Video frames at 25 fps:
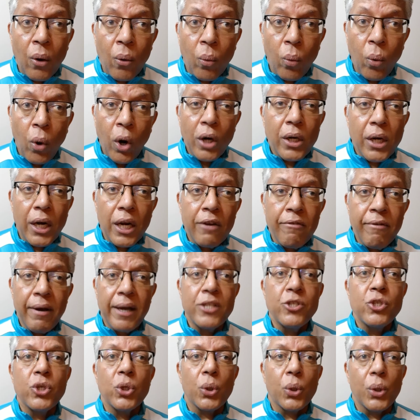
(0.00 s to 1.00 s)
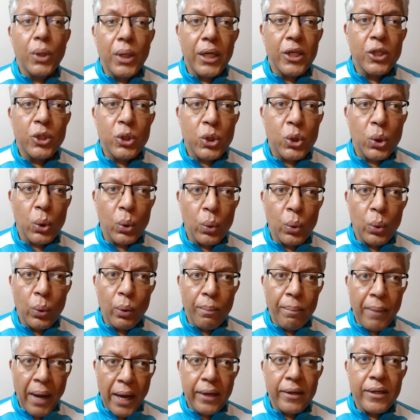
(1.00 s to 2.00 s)
What Ivanchuk did to
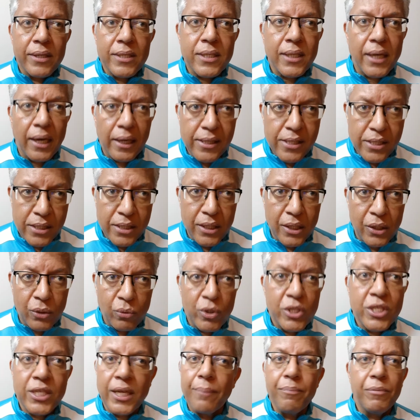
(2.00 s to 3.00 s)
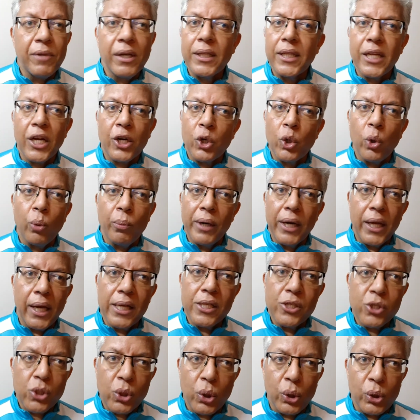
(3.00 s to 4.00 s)
Magnus Carlsen was something that nobody
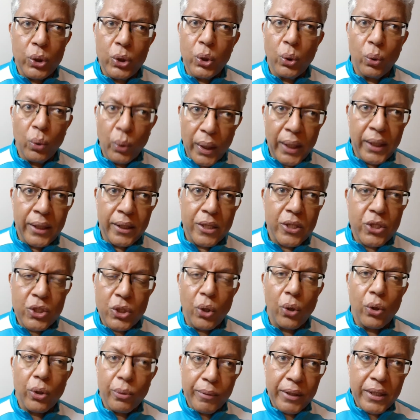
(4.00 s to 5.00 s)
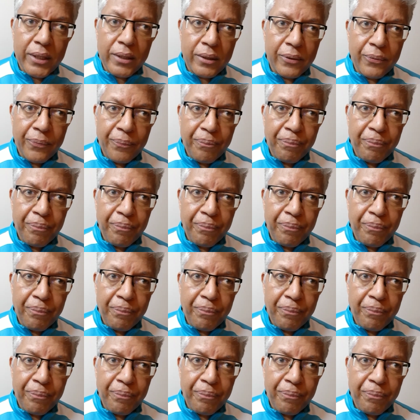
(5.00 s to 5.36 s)
else could do in this tournament.